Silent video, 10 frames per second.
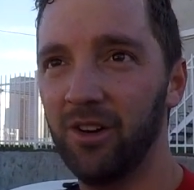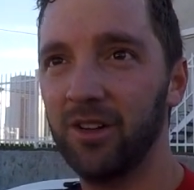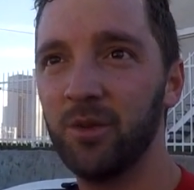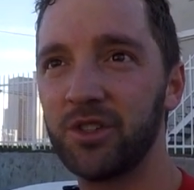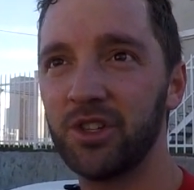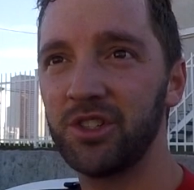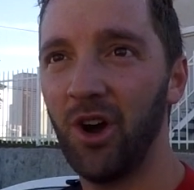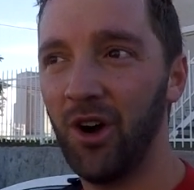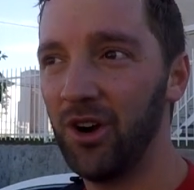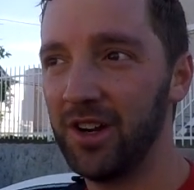No? It was just
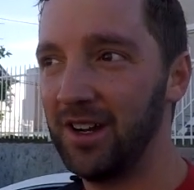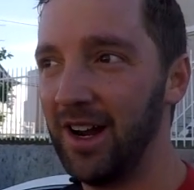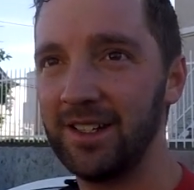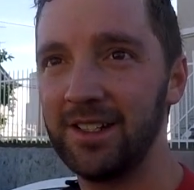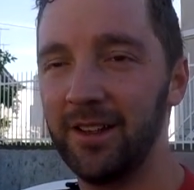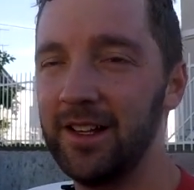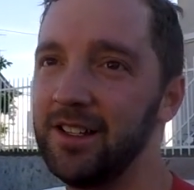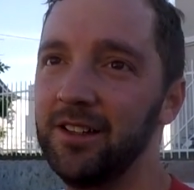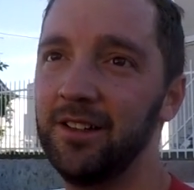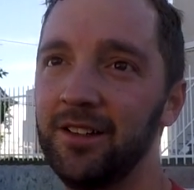hard and I didn't like it. Was
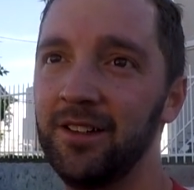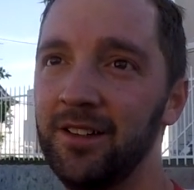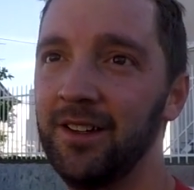it was addicting.